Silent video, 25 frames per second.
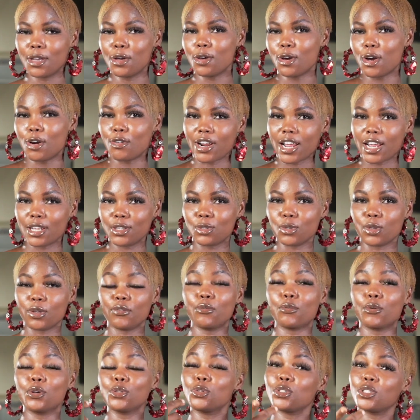All right. So if
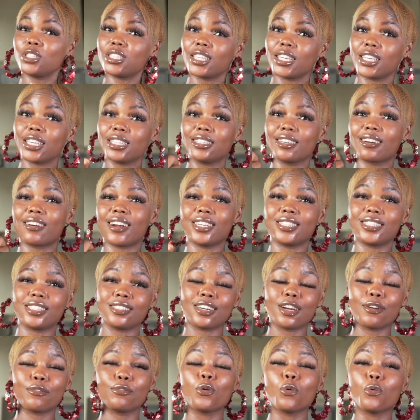you want to see the
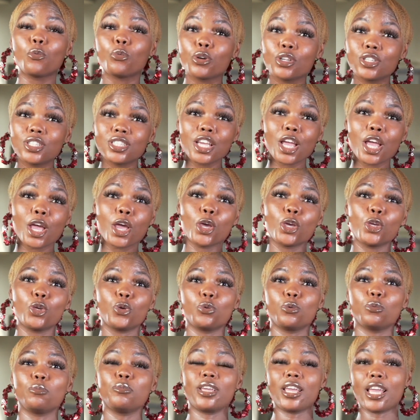criteria for which you
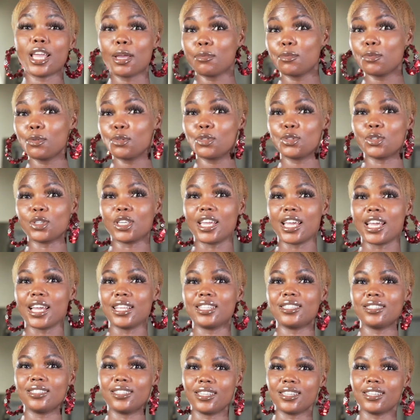will be able to get
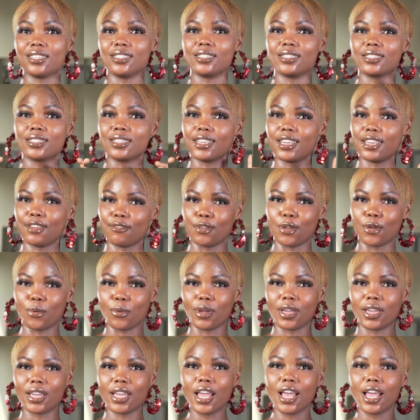this giveaway,